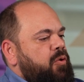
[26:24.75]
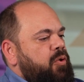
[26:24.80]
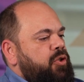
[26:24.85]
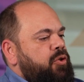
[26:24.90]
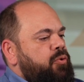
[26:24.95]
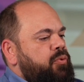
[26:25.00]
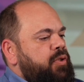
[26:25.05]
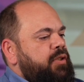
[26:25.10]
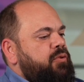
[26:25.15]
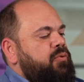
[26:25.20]

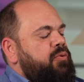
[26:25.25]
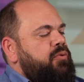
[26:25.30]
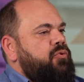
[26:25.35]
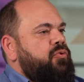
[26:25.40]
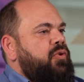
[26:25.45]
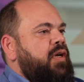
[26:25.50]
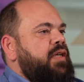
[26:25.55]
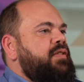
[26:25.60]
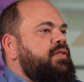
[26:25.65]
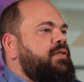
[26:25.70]
you need to
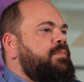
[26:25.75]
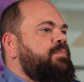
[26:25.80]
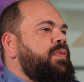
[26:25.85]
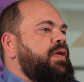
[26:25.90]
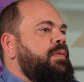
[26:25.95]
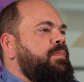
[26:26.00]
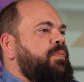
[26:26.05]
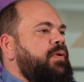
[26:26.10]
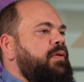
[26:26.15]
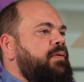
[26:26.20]
trust the
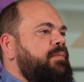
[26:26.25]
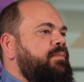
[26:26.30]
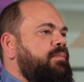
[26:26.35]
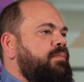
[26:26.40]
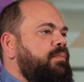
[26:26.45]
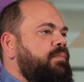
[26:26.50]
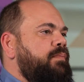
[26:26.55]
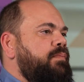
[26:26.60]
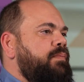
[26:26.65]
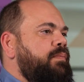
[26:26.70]
people
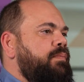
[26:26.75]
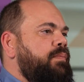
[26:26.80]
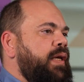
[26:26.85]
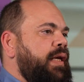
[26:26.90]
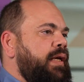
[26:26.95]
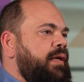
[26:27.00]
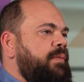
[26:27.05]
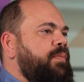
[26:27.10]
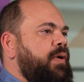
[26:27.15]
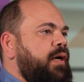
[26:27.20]

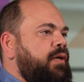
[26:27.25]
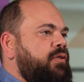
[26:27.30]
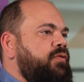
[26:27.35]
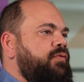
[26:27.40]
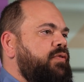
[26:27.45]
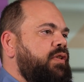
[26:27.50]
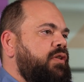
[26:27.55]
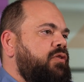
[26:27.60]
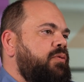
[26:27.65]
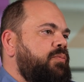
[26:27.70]
being part
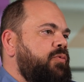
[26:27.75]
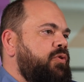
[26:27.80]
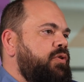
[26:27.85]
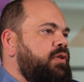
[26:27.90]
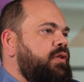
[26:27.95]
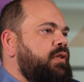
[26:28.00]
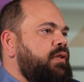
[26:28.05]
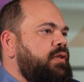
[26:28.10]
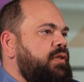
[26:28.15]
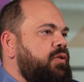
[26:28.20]
of the
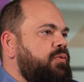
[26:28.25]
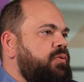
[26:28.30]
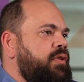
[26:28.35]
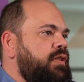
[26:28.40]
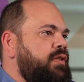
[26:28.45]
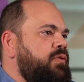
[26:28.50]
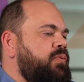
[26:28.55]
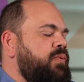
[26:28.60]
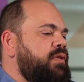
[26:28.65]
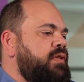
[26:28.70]
community. So
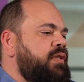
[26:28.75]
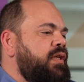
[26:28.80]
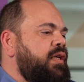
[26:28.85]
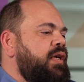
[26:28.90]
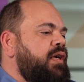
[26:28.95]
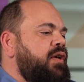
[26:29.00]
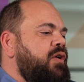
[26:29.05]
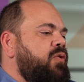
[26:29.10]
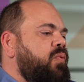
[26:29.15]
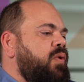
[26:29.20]
this was
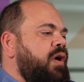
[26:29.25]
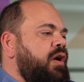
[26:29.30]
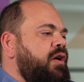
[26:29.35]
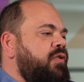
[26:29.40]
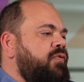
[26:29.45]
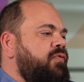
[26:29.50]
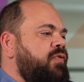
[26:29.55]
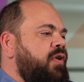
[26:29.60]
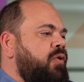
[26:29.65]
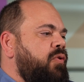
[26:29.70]
one
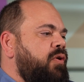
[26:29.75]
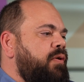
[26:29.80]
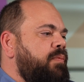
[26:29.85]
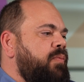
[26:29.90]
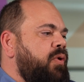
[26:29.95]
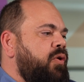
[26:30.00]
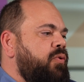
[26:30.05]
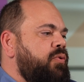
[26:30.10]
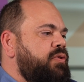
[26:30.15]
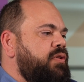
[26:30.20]
of our
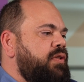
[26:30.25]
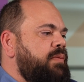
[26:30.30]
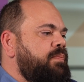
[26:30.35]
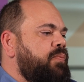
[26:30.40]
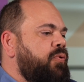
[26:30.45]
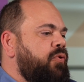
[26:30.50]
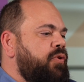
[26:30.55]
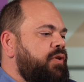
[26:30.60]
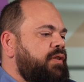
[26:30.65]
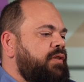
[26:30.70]
most
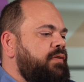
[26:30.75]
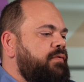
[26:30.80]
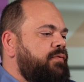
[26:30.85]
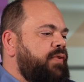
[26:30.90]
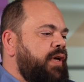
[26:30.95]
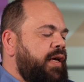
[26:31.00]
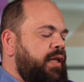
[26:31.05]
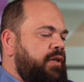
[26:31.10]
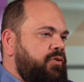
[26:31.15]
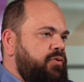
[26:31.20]
important
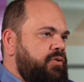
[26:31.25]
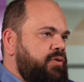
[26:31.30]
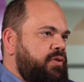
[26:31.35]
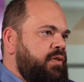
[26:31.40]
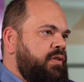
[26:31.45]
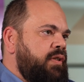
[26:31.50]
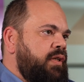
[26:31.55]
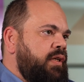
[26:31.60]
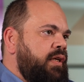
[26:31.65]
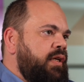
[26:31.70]

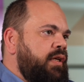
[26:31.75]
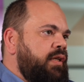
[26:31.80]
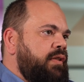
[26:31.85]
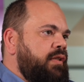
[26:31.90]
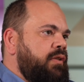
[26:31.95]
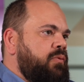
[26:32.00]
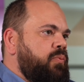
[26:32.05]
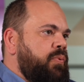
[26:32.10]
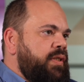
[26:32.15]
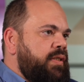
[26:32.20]
values
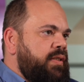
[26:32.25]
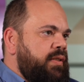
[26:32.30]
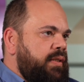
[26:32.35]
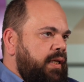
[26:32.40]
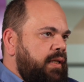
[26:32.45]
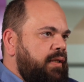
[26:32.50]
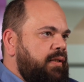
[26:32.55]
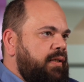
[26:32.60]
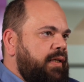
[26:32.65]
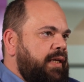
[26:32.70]
that we
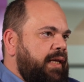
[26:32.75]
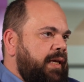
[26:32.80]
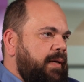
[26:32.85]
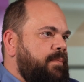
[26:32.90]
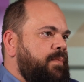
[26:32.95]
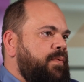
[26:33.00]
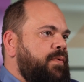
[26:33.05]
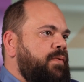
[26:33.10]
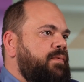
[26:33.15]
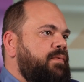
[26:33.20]
still
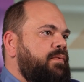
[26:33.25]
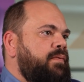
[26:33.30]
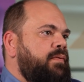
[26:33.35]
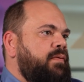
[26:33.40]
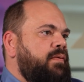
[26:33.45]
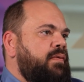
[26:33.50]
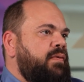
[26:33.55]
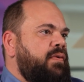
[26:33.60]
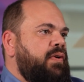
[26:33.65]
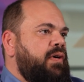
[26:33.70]
keep
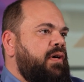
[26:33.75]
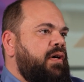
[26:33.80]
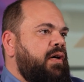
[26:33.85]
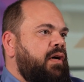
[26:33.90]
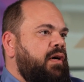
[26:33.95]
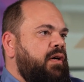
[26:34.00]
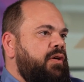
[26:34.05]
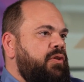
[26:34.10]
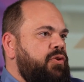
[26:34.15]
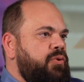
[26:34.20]

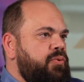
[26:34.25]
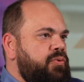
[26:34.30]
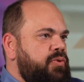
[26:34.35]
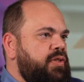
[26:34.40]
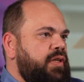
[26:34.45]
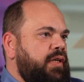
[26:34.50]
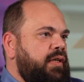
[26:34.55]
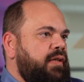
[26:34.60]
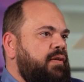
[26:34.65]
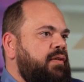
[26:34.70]

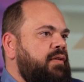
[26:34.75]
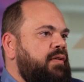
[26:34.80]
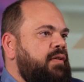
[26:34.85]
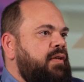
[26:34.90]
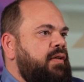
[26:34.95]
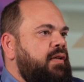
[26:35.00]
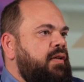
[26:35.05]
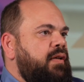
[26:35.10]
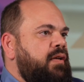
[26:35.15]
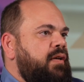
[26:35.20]
using
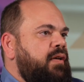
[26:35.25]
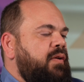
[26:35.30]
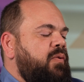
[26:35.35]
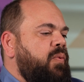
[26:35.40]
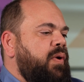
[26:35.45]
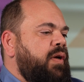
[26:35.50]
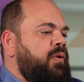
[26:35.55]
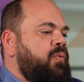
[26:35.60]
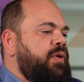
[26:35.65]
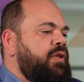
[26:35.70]

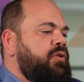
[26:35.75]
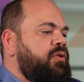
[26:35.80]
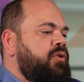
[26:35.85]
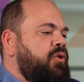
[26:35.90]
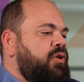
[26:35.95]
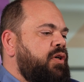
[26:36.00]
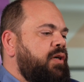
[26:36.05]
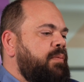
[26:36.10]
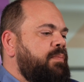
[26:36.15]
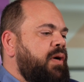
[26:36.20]
when we
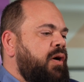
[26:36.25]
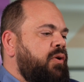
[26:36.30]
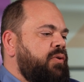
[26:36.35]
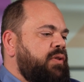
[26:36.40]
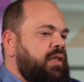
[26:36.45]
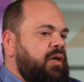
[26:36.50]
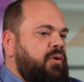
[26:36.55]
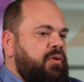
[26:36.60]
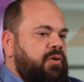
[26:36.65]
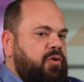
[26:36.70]
talk
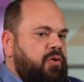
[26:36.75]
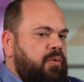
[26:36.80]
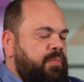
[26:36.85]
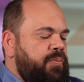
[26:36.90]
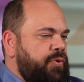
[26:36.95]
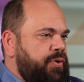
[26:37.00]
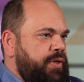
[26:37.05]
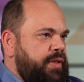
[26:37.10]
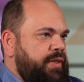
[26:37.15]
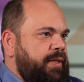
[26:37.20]
about our
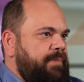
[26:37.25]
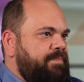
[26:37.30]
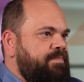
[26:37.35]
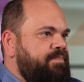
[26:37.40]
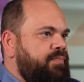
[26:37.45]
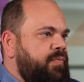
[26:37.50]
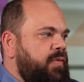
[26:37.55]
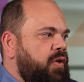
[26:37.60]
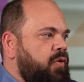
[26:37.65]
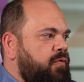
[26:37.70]
community
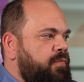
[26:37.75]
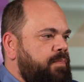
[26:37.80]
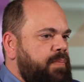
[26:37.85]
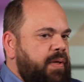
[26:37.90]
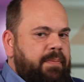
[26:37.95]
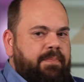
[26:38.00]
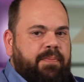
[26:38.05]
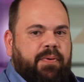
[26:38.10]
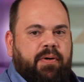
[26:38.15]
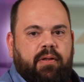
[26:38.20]
of
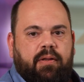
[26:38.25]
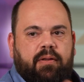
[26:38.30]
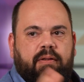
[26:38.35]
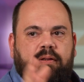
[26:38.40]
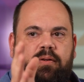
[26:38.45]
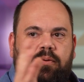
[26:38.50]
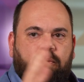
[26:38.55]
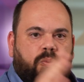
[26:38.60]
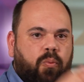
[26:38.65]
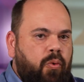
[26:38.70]

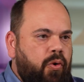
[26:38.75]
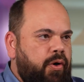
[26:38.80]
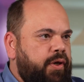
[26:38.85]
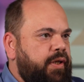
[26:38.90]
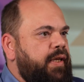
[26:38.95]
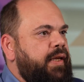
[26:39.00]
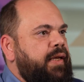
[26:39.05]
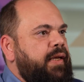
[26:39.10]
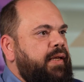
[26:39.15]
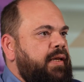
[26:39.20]
people
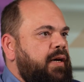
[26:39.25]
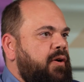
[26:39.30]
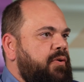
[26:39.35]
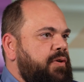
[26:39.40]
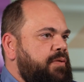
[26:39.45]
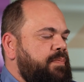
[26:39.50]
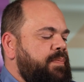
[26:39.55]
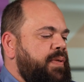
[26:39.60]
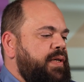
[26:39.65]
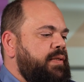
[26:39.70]
working in
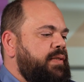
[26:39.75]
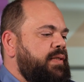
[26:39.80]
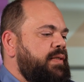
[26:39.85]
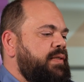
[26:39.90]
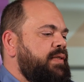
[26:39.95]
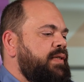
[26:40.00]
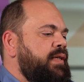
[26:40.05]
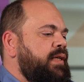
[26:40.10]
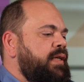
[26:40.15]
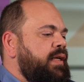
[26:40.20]
our
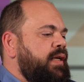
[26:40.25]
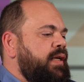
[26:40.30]
spaces.